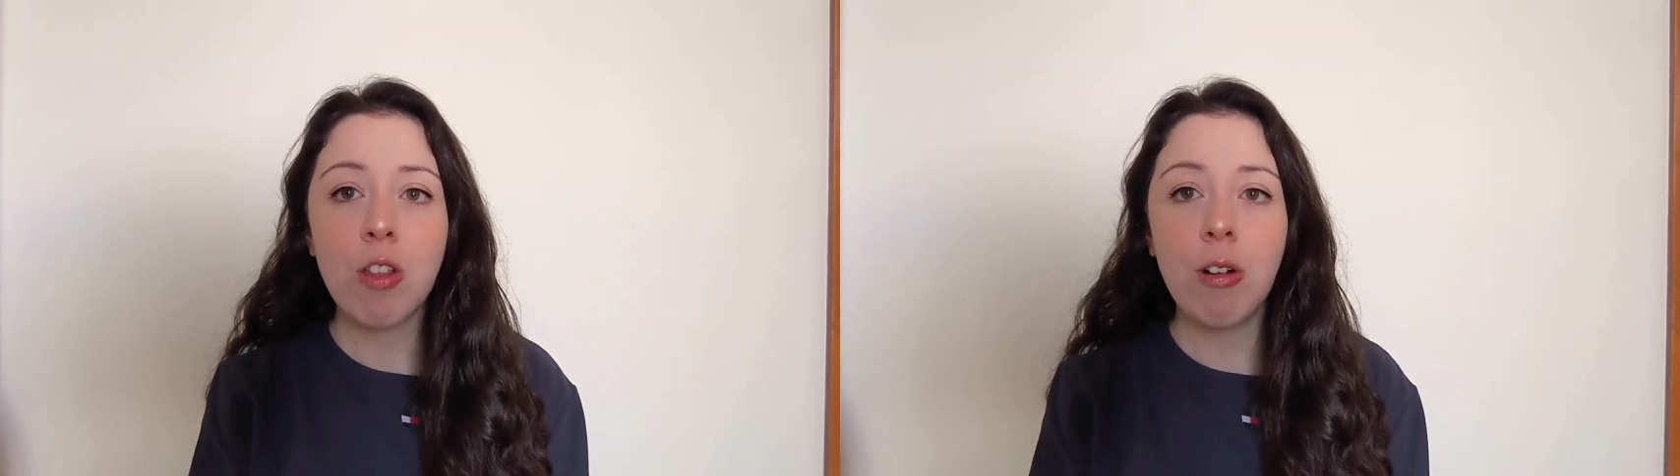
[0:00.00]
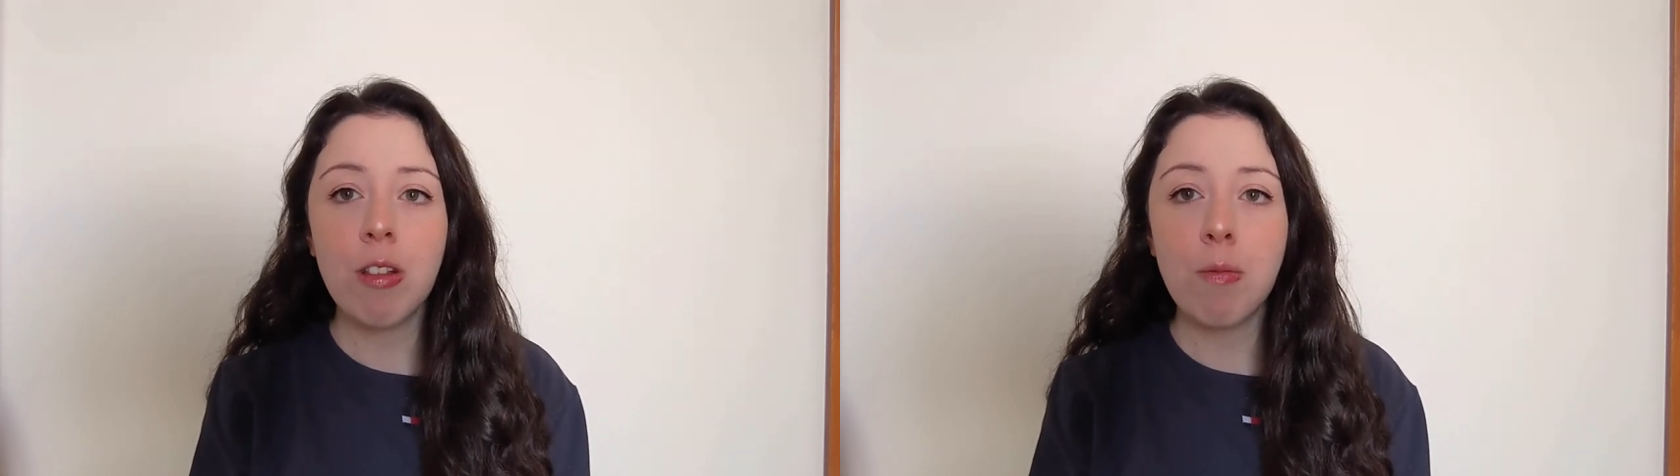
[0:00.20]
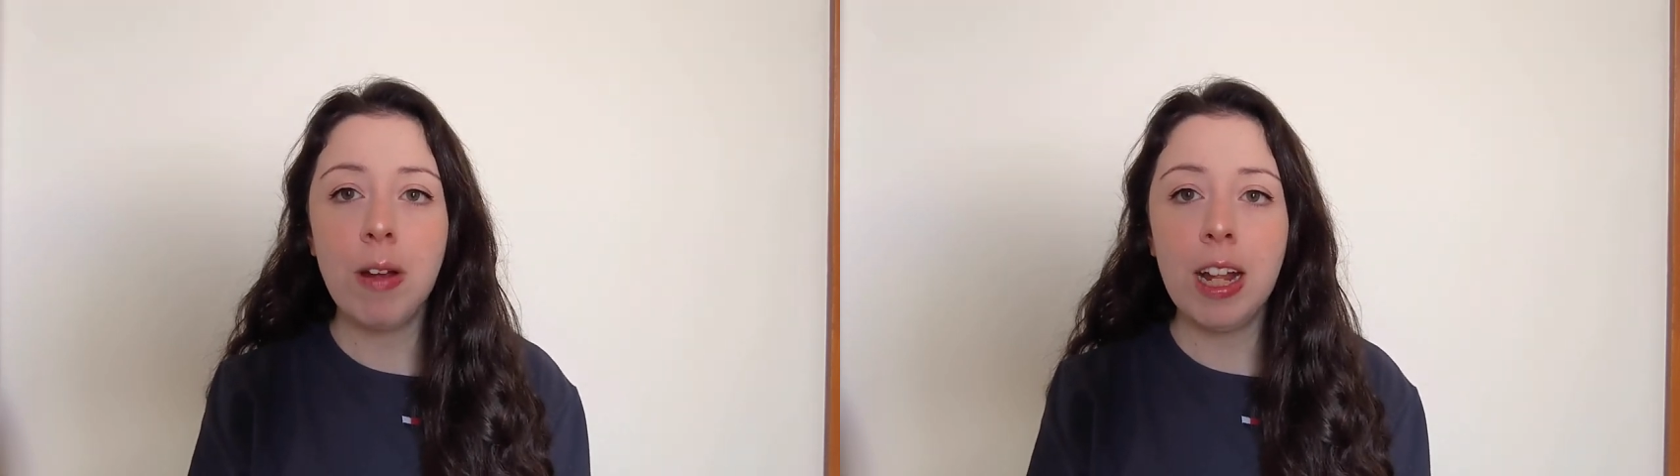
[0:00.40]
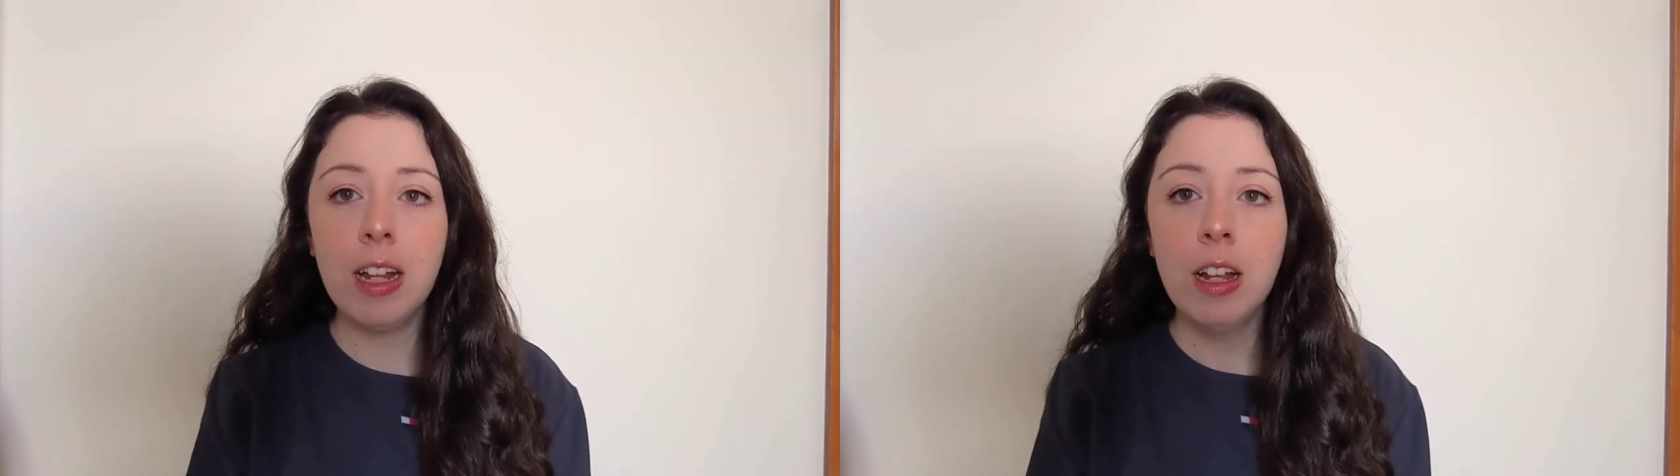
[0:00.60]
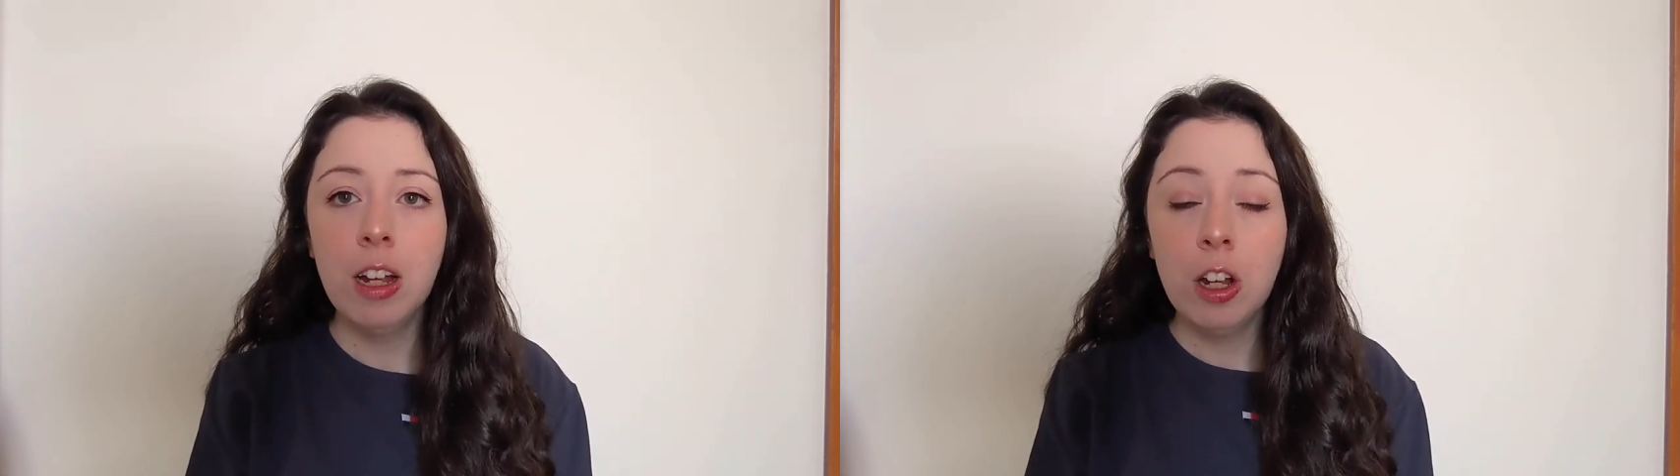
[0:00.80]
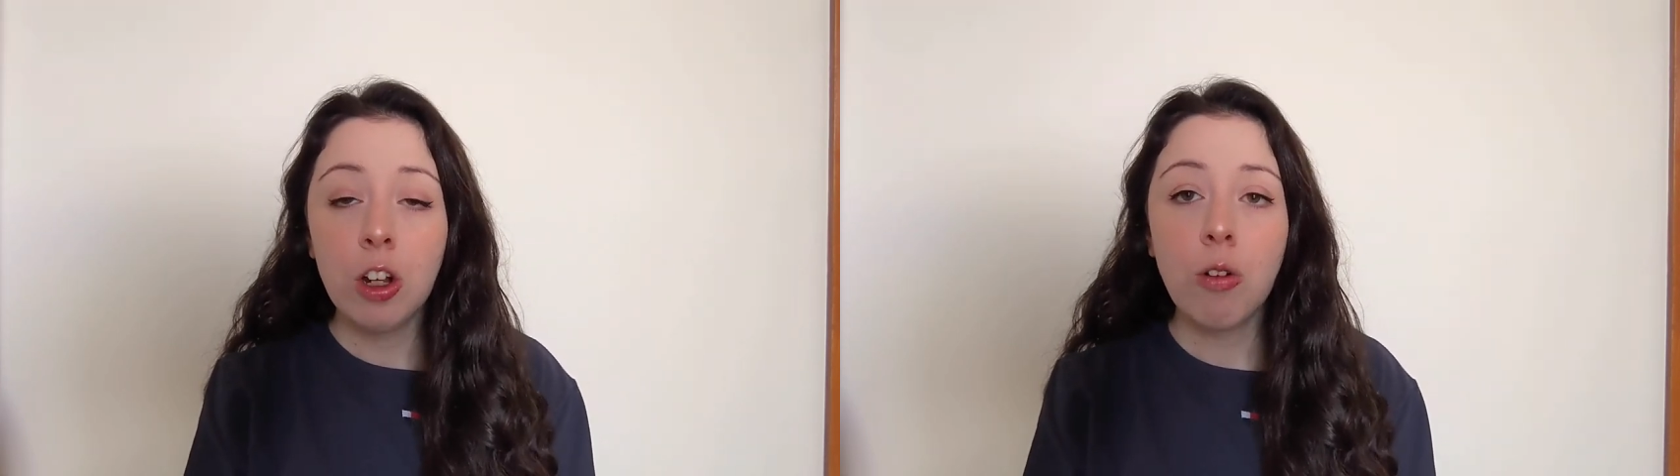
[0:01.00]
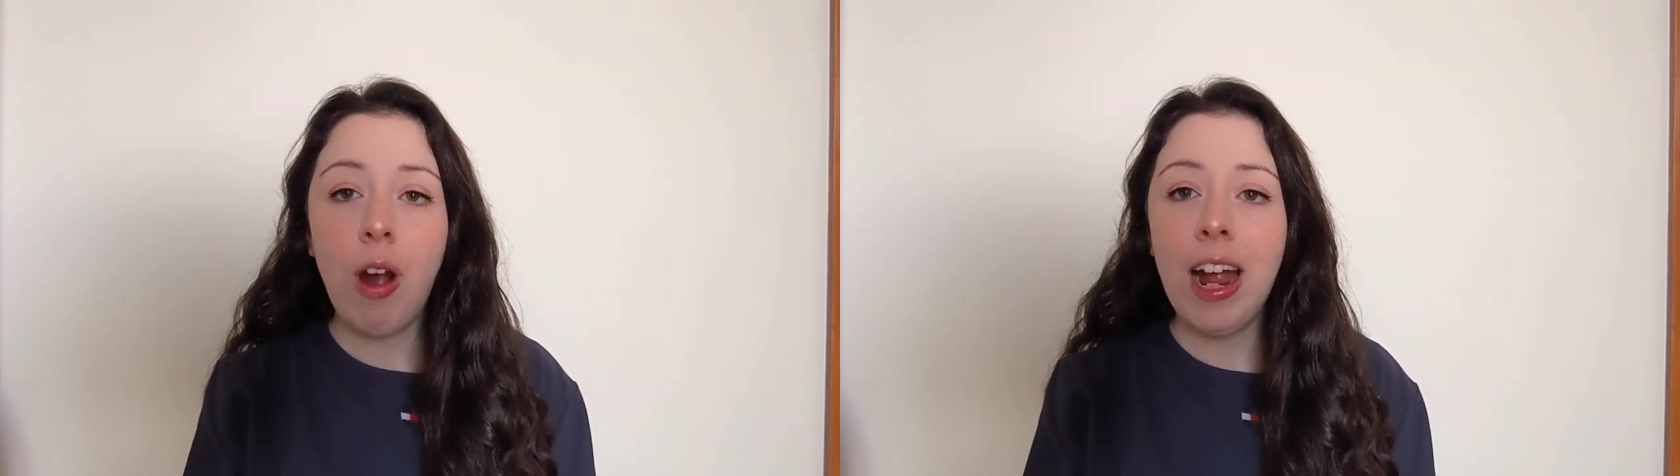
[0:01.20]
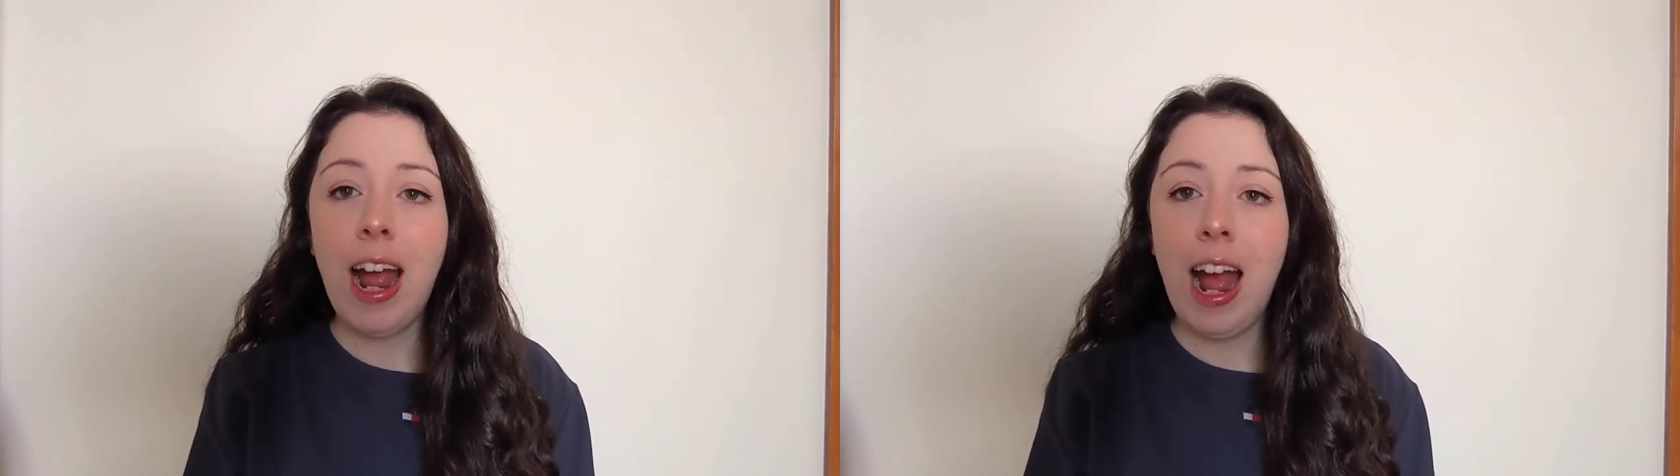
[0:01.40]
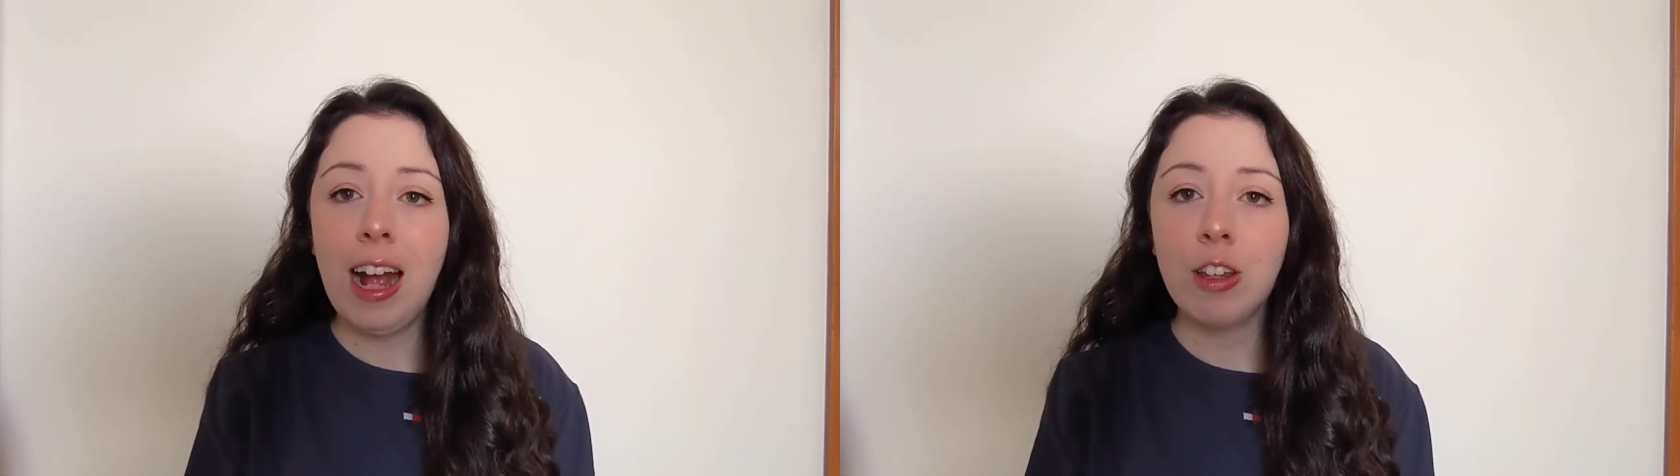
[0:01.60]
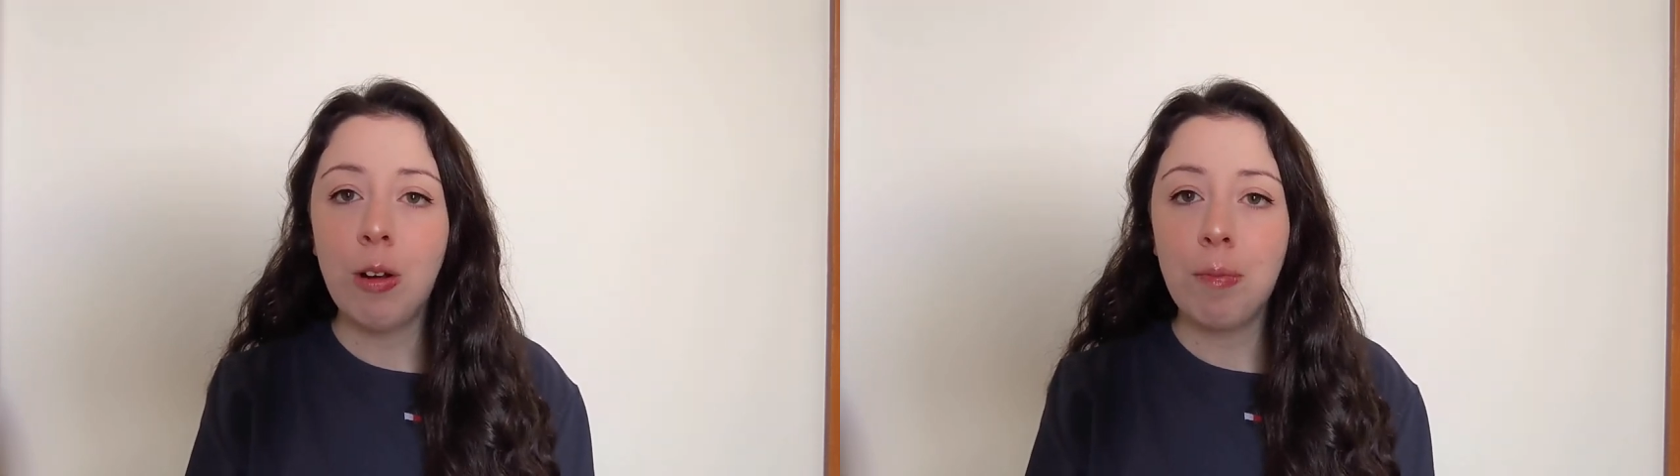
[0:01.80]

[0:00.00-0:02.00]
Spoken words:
so it's been quite hard